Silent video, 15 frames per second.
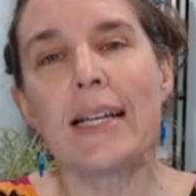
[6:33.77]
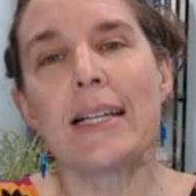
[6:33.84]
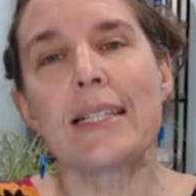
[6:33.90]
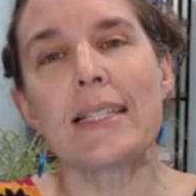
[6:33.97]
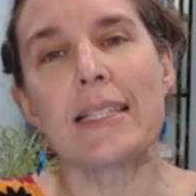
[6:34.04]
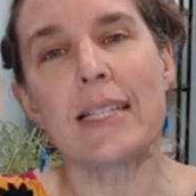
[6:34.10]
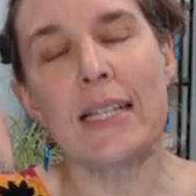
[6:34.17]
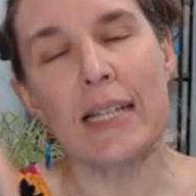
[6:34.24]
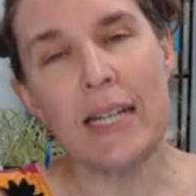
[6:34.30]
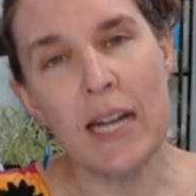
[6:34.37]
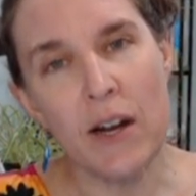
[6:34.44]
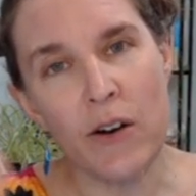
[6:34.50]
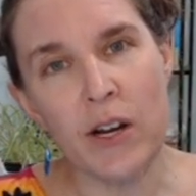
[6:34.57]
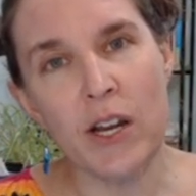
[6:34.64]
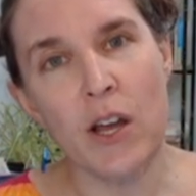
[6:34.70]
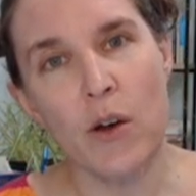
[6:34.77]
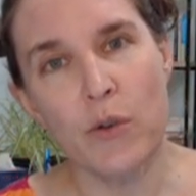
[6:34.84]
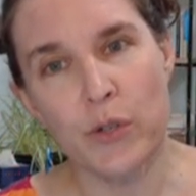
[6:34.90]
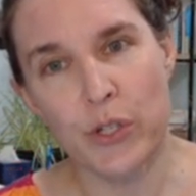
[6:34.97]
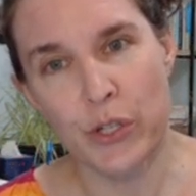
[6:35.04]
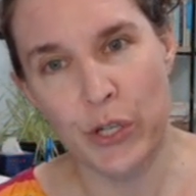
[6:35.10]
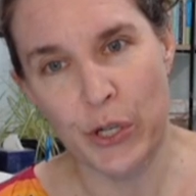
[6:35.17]
Scenario
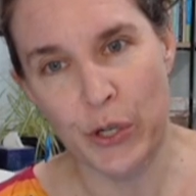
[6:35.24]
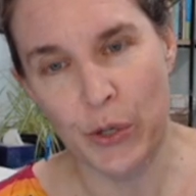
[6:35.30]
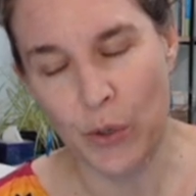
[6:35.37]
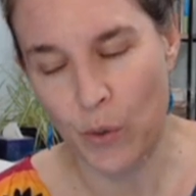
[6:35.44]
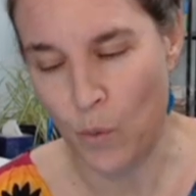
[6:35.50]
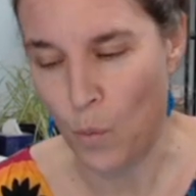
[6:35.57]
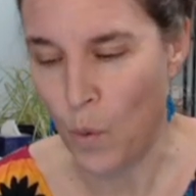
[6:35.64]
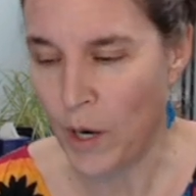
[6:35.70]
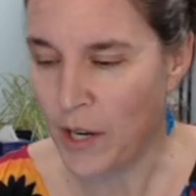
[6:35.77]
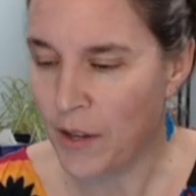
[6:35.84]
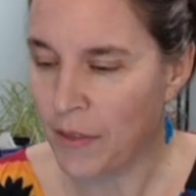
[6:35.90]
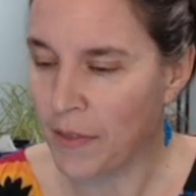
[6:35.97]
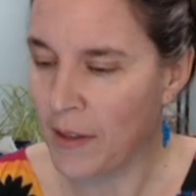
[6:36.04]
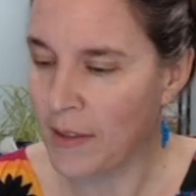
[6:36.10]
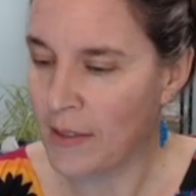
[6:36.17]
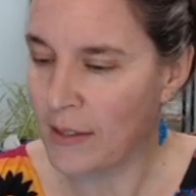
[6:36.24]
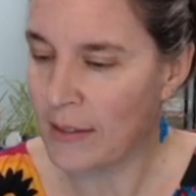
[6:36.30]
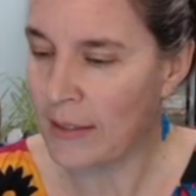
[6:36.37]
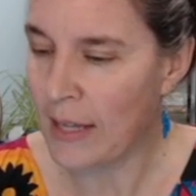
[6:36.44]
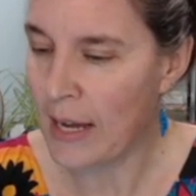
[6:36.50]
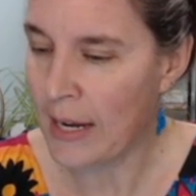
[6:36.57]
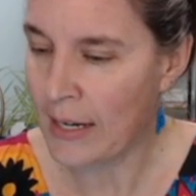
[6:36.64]
two what do you think the
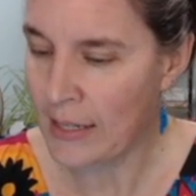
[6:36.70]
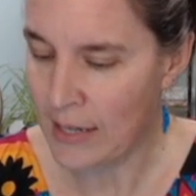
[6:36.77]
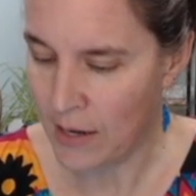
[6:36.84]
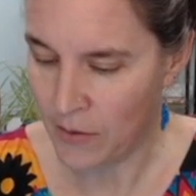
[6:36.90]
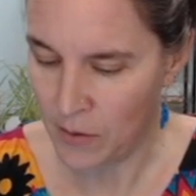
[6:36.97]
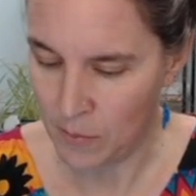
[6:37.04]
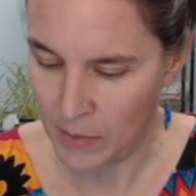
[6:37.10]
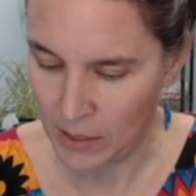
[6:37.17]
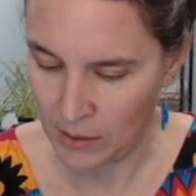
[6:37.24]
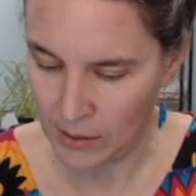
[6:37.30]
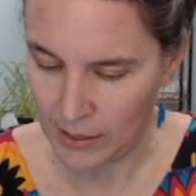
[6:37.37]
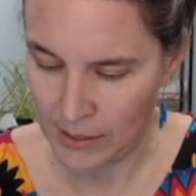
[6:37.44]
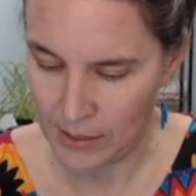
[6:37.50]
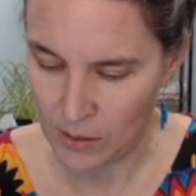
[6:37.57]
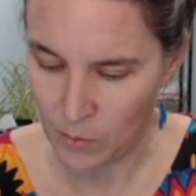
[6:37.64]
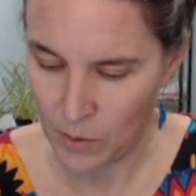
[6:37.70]
line down the middle is?